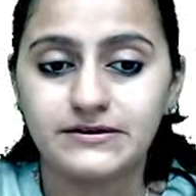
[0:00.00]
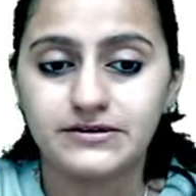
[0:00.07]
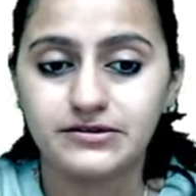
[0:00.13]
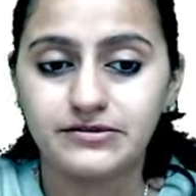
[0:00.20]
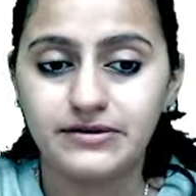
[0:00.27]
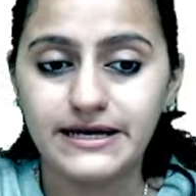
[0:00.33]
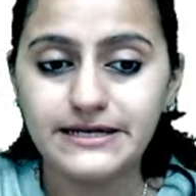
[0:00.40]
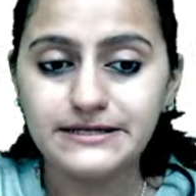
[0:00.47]

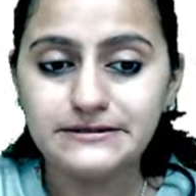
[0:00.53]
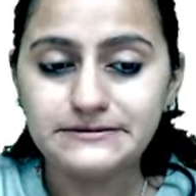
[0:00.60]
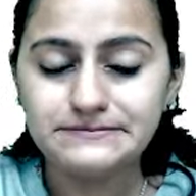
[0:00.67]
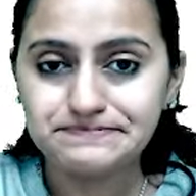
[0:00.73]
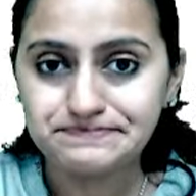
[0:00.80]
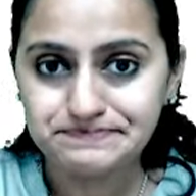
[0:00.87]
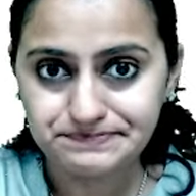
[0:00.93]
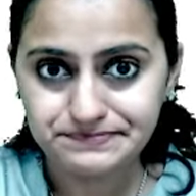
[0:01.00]
Right?
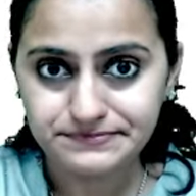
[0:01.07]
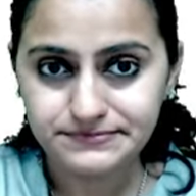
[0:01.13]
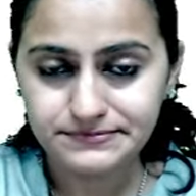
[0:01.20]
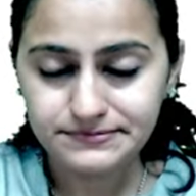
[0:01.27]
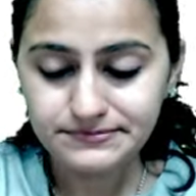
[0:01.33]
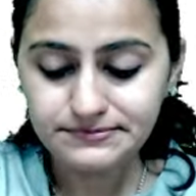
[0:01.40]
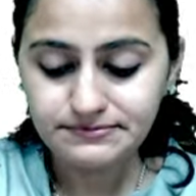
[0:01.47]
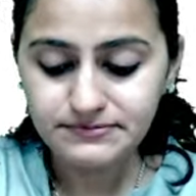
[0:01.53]

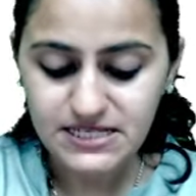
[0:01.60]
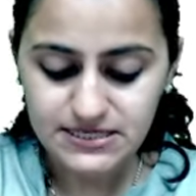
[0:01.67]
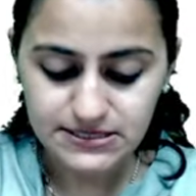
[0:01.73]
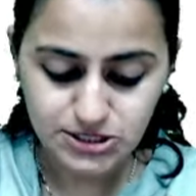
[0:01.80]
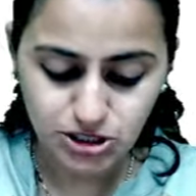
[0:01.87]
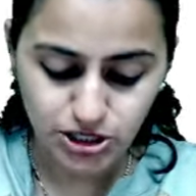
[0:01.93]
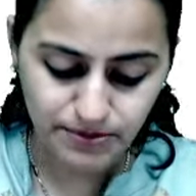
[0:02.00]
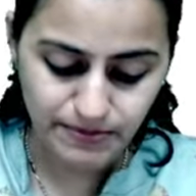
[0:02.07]

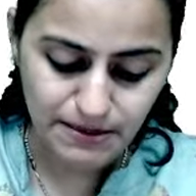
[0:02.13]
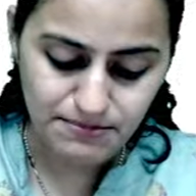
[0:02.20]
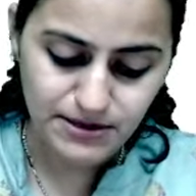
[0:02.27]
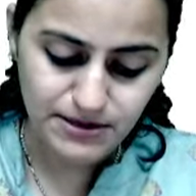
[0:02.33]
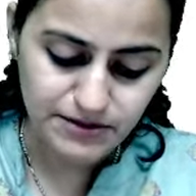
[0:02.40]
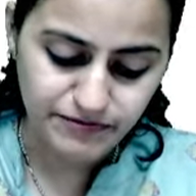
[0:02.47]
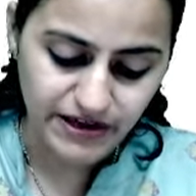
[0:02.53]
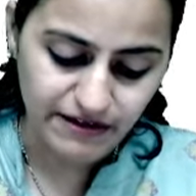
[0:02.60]
So
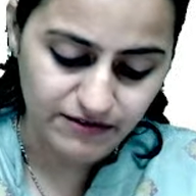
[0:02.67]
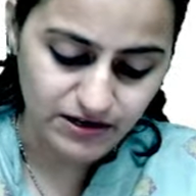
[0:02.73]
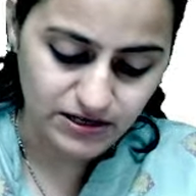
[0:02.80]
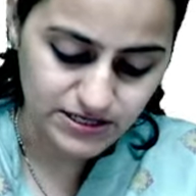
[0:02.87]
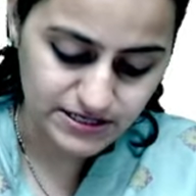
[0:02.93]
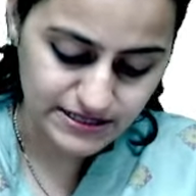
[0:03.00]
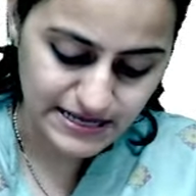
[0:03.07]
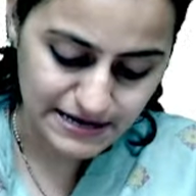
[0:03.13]
remember, we have
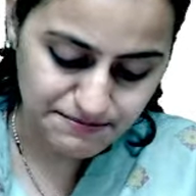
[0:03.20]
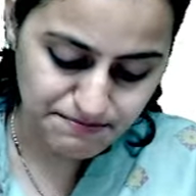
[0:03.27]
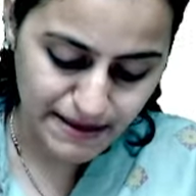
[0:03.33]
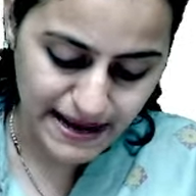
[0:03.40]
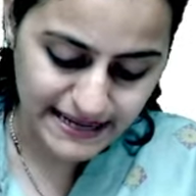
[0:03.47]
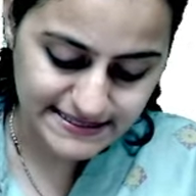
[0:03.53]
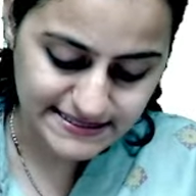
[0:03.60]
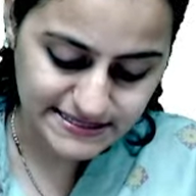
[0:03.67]
learned that
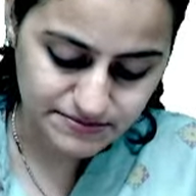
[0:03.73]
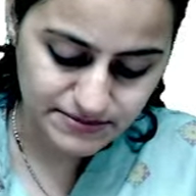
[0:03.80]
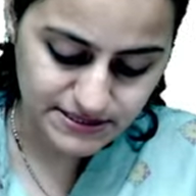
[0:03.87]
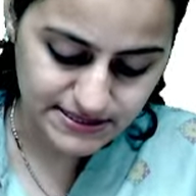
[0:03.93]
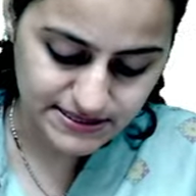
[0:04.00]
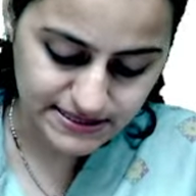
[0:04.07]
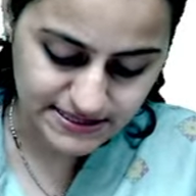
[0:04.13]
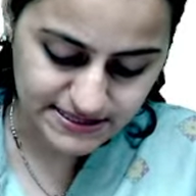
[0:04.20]

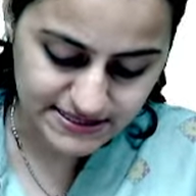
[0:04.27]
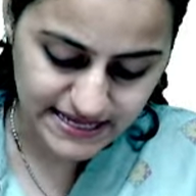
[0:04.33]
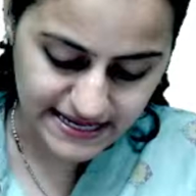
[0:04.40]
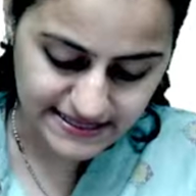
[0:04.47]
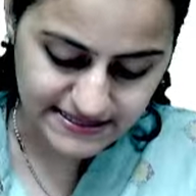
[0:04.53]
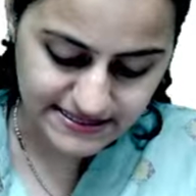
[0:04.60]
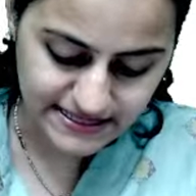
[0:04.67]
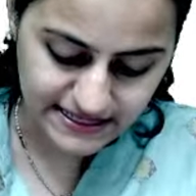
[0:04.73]
maximus is
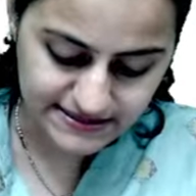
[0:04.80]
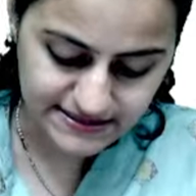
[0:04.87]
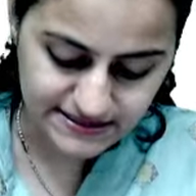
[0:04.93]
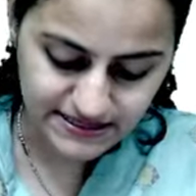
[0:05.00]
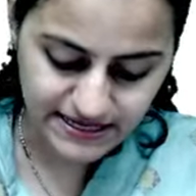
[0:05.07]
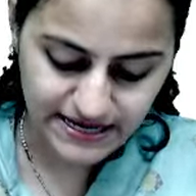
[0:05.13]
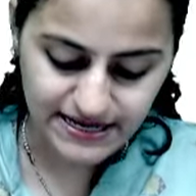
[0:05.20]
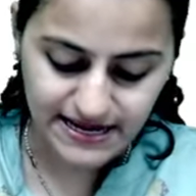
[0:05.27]
extensor
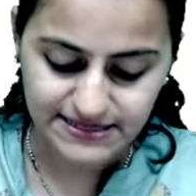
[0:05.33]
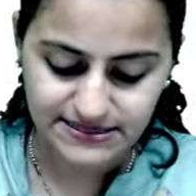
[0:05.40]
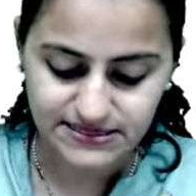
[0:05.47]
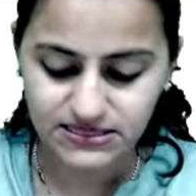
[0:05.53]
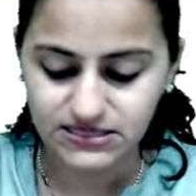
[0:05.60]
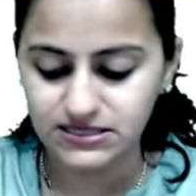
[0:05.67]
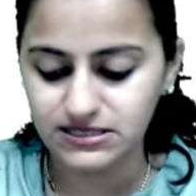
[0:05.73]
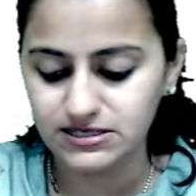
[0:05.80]
and
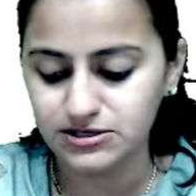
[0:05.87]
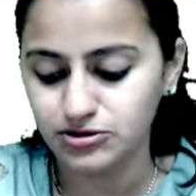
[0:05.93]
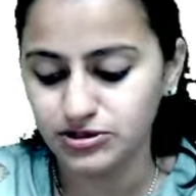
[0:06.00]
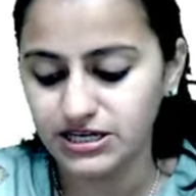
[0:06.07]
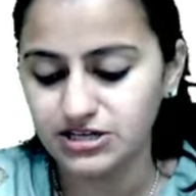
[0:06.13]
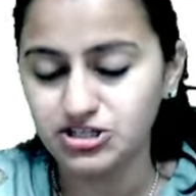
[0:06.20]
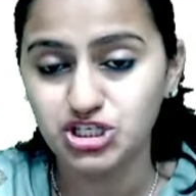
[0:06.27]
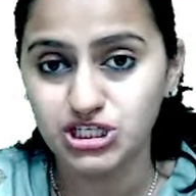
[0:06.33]
external
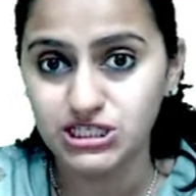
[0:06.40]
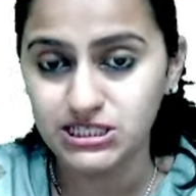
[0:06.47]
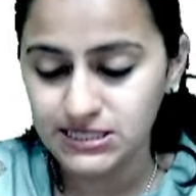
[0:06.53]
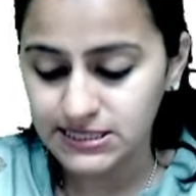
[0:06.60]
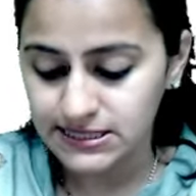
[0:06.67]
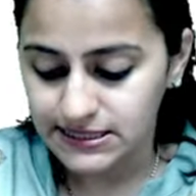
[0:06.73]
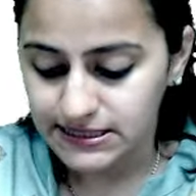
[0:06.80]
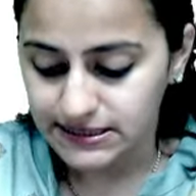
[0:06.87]
rotation.
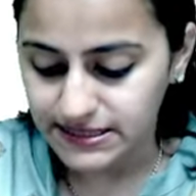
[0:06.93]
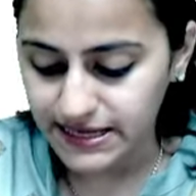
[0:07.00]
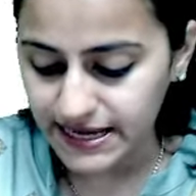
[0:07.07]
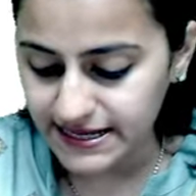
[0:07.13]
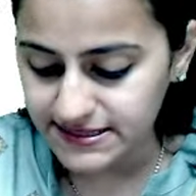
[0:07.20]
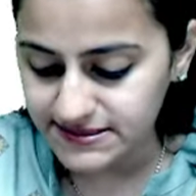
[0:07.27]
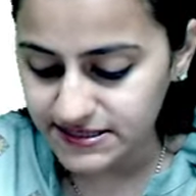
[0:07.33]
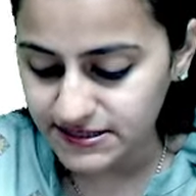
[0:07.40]
The
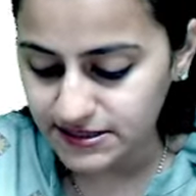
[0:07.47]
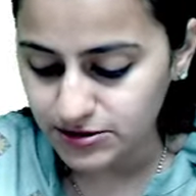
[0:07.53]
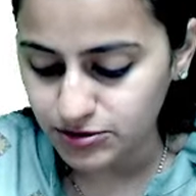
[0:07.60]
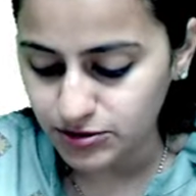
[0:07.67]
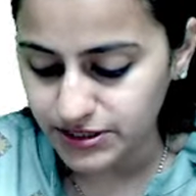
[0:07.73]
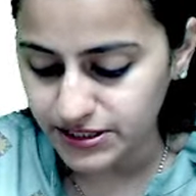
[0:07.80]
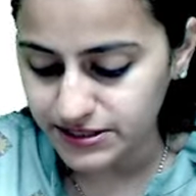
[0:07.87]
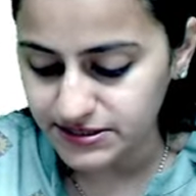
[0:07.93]
external
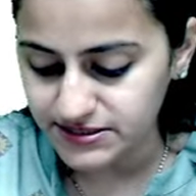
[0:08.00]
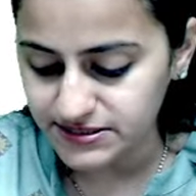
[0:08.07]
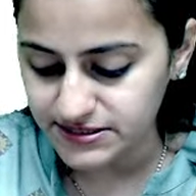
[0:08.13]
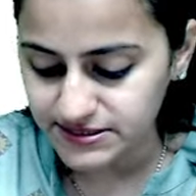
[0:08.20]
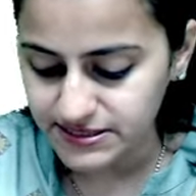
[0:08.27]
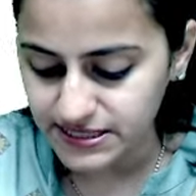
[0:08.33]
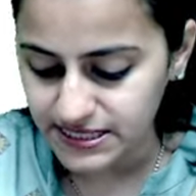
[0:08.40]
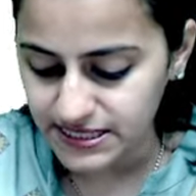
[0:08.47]
rotators is
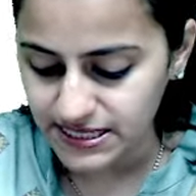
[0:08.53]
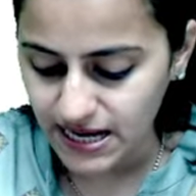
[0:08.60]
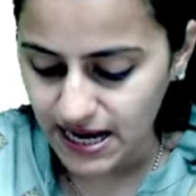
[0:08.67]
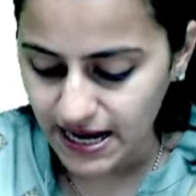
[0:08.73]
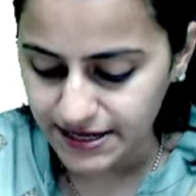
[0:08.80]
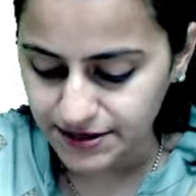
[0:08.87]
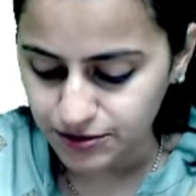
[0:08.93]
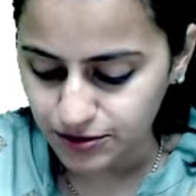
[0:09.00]

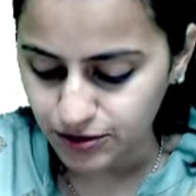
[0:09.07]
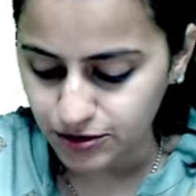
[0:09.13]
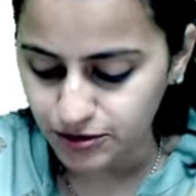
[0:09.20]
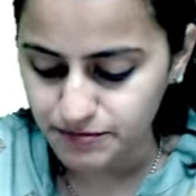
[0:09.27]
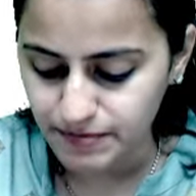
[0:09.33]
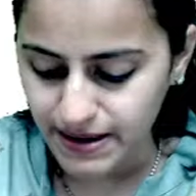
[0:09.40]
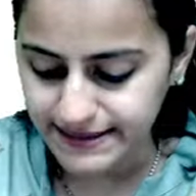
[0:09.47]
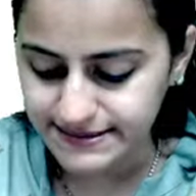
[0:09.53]
EIO,
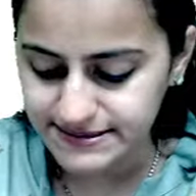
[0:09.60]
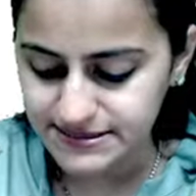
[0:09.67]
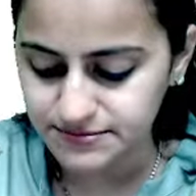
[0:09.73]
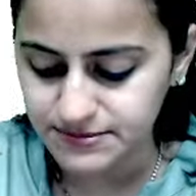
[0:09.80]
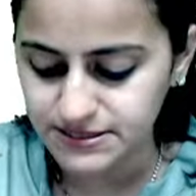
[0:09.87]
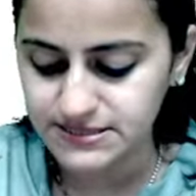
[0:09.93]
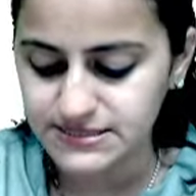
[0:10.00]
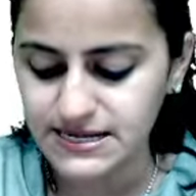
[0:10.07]

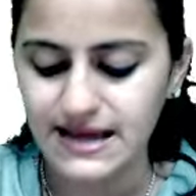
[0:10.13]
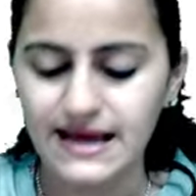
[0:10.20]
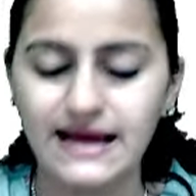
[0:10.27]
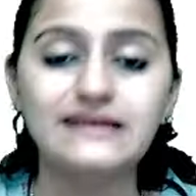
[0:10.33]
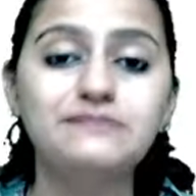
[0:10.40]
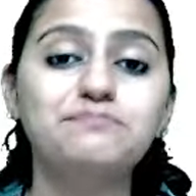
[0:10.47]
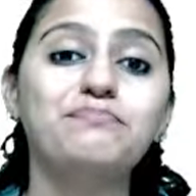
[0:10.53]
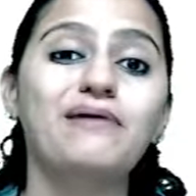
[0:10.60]
maximus,
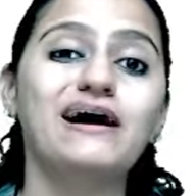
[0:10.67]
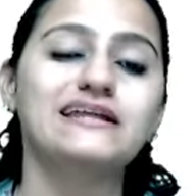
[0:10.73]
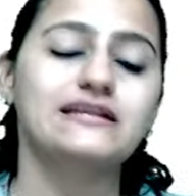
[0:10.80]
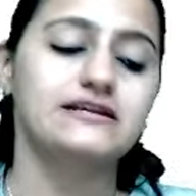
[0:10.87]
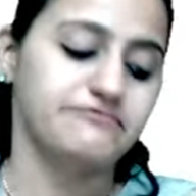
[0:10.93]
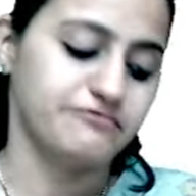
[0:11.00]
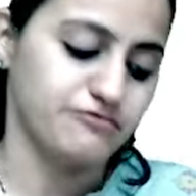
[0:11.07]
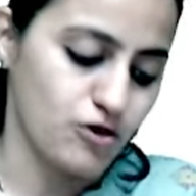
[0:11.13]
and
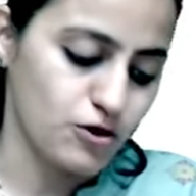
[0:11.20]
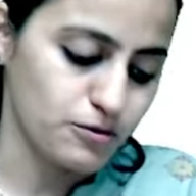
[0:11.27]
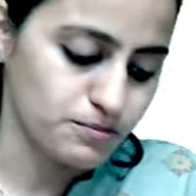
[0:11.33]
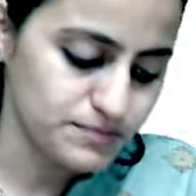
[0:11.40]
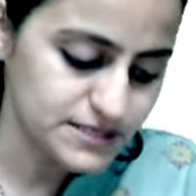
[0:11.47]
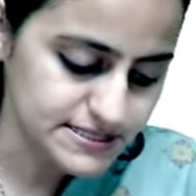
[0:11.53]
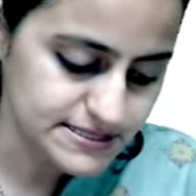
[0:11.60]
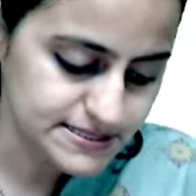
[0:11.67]

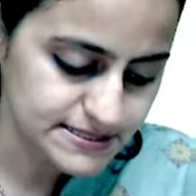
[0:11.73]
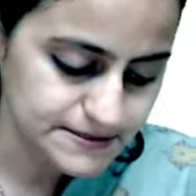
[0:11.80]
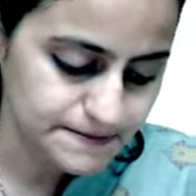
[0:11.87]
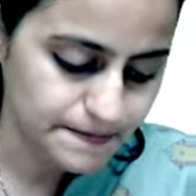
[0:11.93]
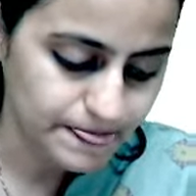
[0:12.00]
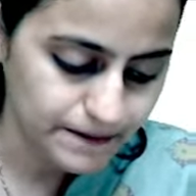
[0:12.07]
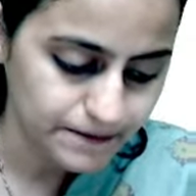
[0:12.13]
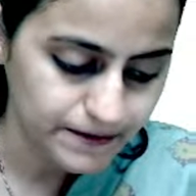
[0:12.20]
piriformis.
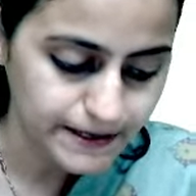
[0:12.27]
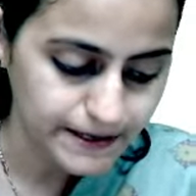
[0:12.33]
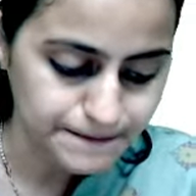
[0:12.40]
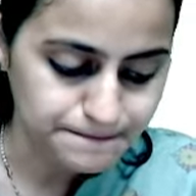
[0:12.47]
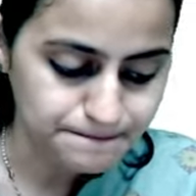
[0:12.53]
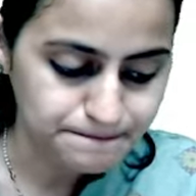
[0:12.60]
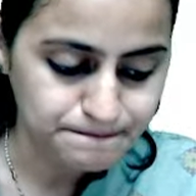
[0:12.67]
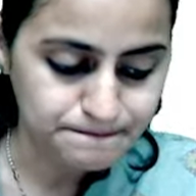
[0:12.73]
Okay?
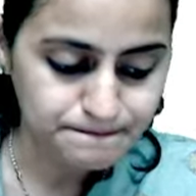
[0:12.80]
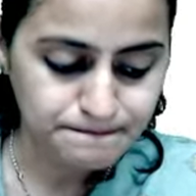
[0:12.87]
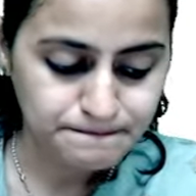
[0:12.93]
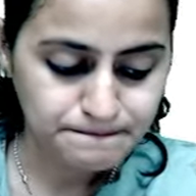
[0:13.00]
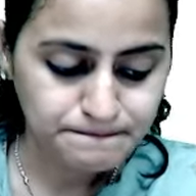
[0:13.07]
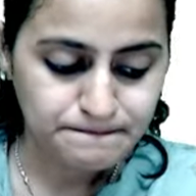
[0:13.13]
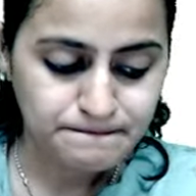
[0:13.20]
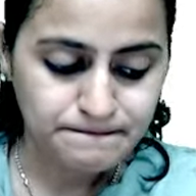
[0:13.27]

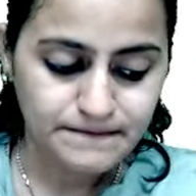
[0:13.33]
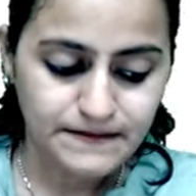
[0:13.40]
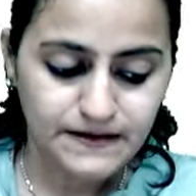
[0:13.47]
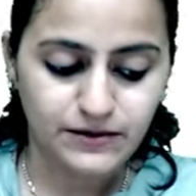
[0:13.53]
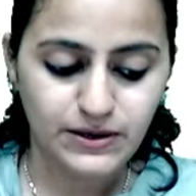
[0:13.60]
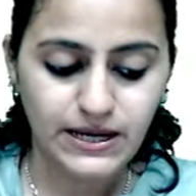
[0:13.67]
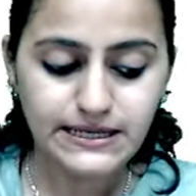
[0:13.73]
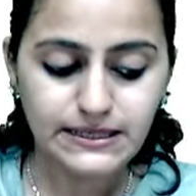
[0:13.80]

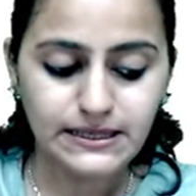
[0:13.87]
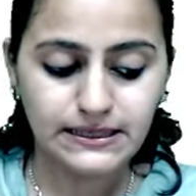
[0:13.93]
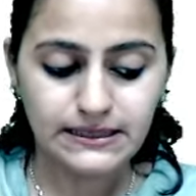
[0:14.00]
Right?